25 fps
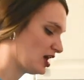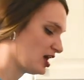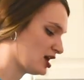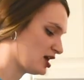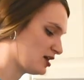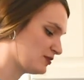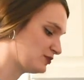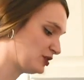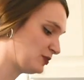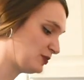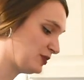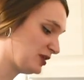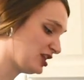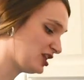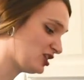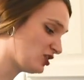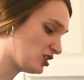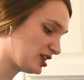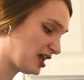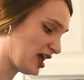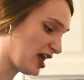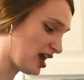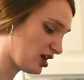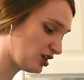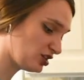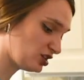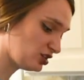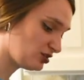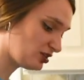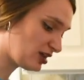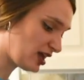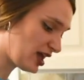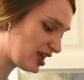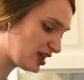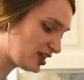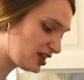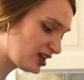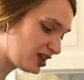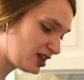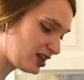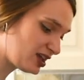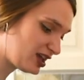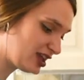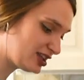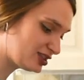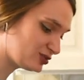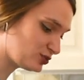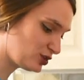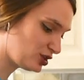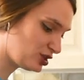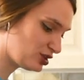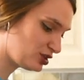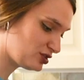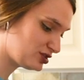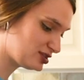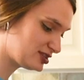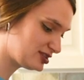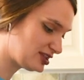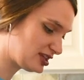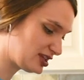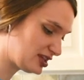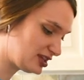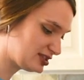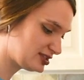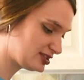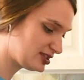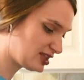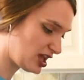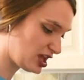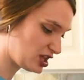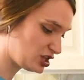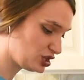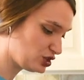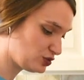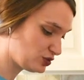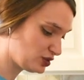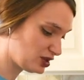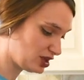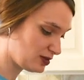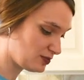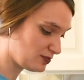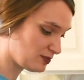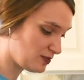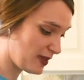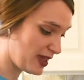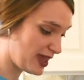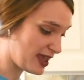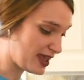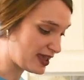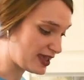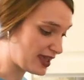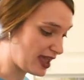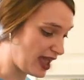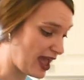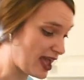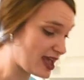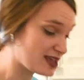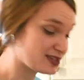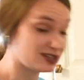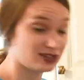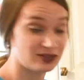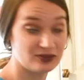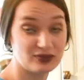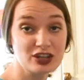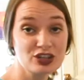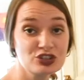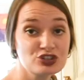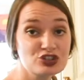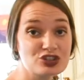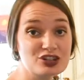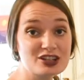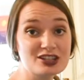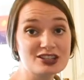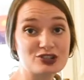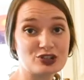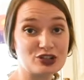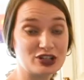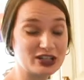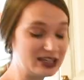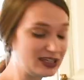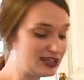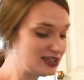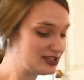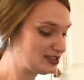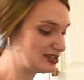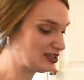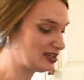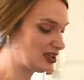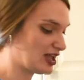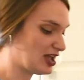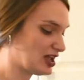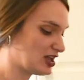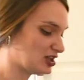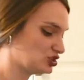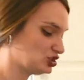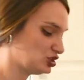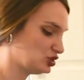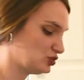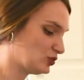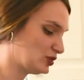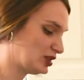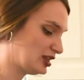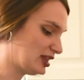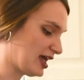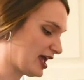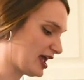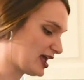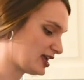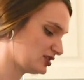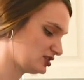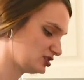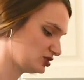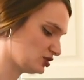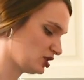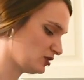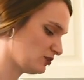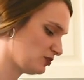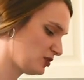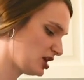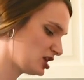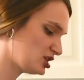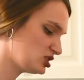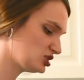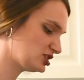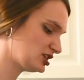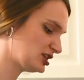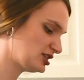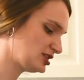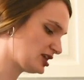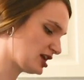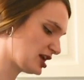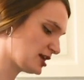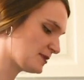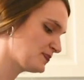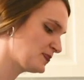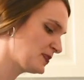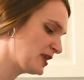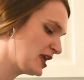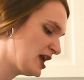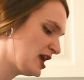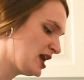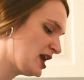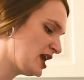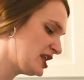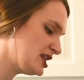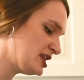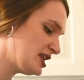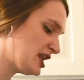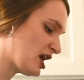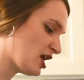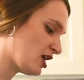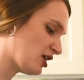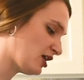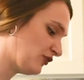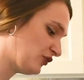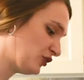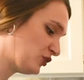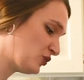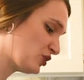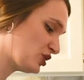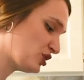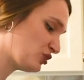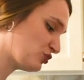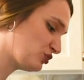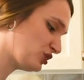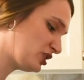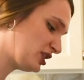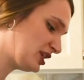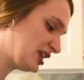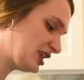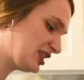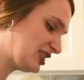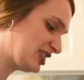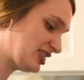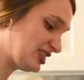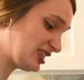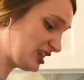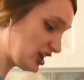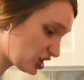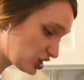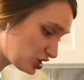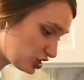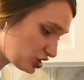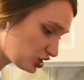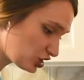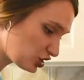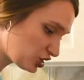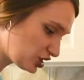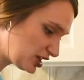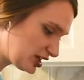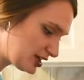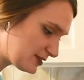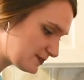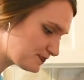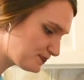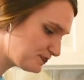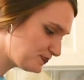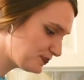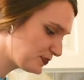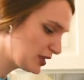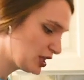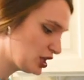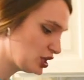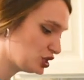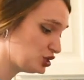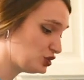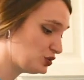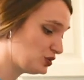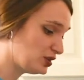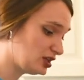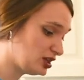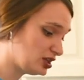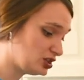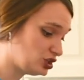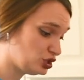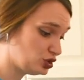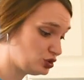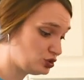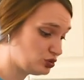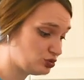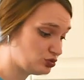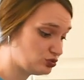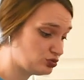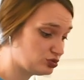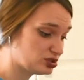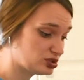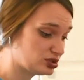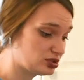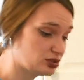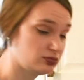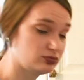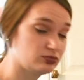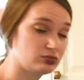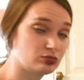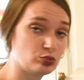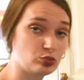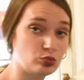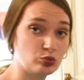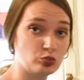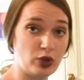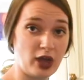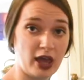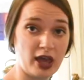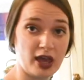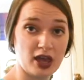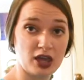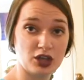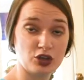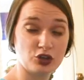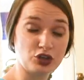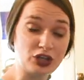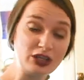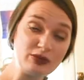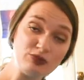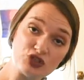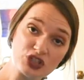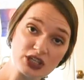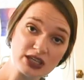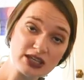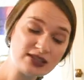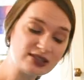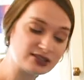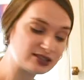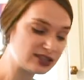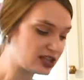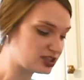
Um, depending on how you like it, it's one of those things that you can make as adventurous or easy as you would like. So our butter's in there. Now if you want a really thicker cream, you can use uh, cream cheese.